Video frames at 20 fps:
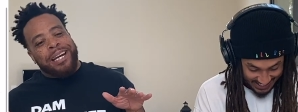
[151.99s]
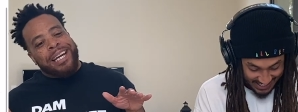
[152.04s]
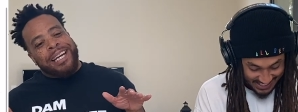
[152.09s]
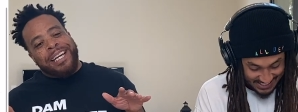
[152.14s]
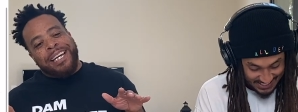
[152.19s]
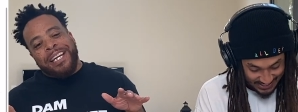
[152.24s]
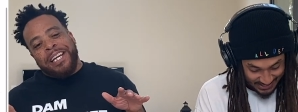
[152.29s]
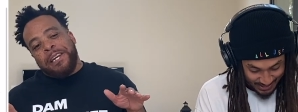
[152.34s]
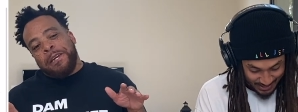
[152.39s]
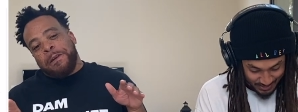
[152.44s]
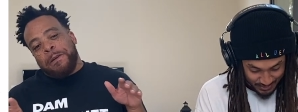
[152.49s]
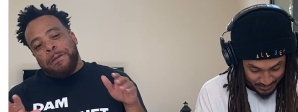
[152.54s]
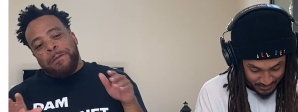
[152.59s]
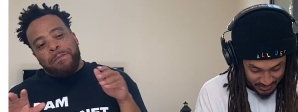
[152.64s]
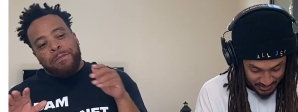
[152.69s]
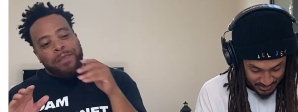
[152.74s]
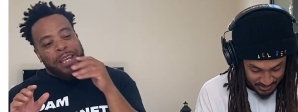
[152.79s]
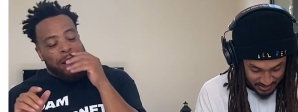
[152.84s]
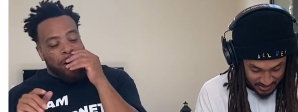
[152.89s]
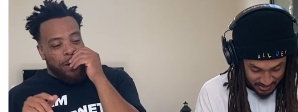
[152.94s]
Speaker 1: That's a lot of fish.
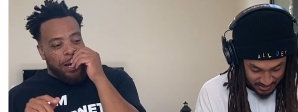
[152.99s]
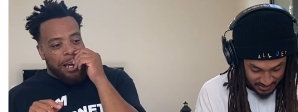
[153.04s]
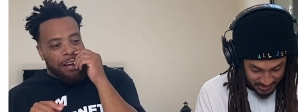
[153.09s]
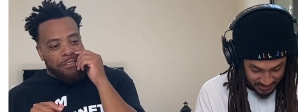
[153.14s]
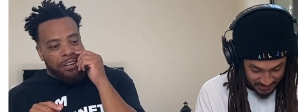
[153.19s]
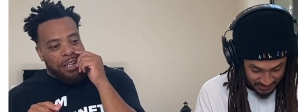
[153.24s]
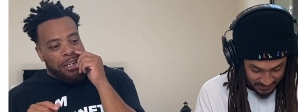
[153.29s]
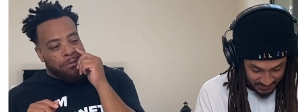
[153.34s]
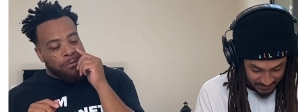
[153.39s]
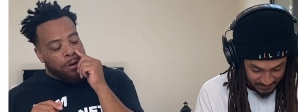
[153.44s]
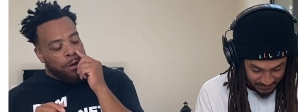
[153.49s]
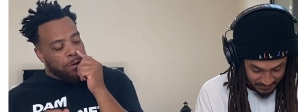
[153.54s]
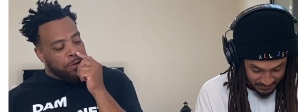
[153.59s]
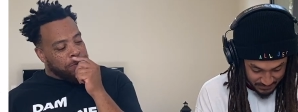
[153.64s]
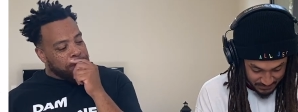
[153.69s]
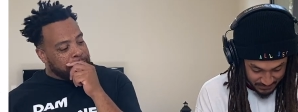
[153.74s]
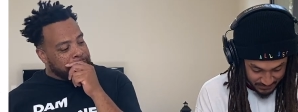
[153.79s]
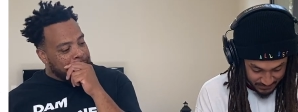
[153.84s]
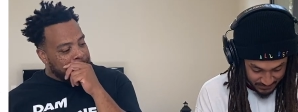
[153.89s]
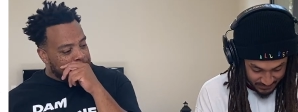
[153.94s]
They don't have any rolls with
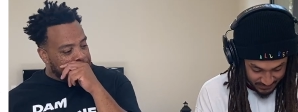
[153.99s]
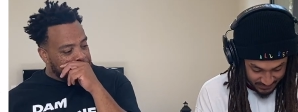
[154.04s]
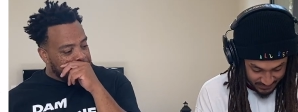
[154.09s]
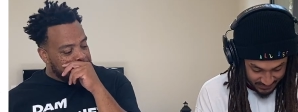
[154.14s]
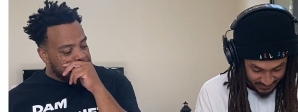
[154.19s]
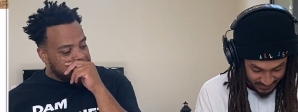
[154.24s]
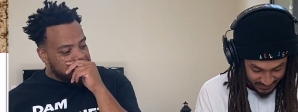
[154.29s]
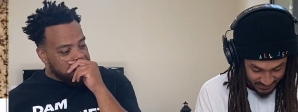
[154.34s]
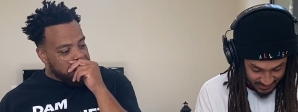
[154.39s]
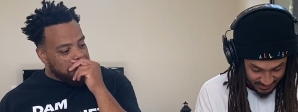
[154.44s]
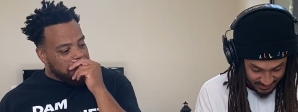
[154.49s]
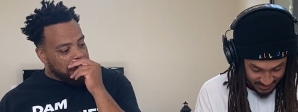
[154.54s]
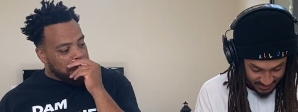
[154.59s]
catfish?